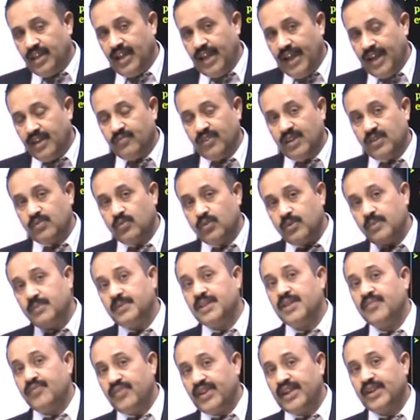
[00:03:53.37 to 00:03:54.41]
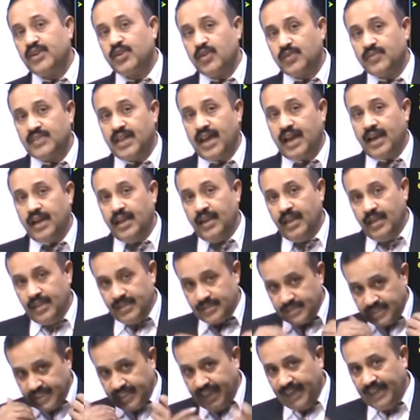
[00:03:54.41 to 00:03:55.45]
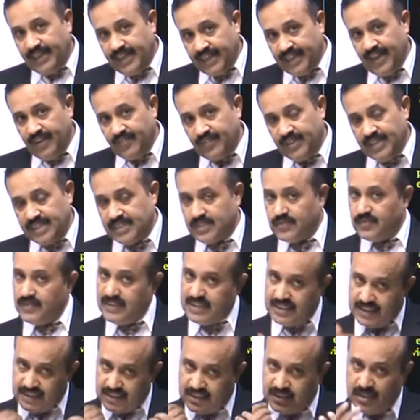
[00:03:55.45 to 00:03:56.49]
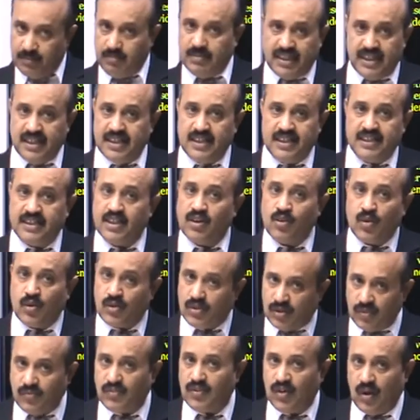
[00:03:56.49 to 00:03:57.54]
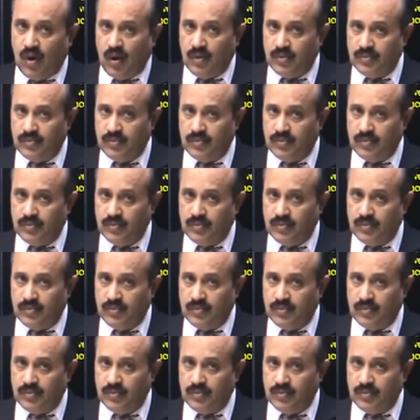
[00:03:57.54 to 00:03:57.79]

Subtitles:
and what would be the fate of the secondary evidence which is submitted in the court of law.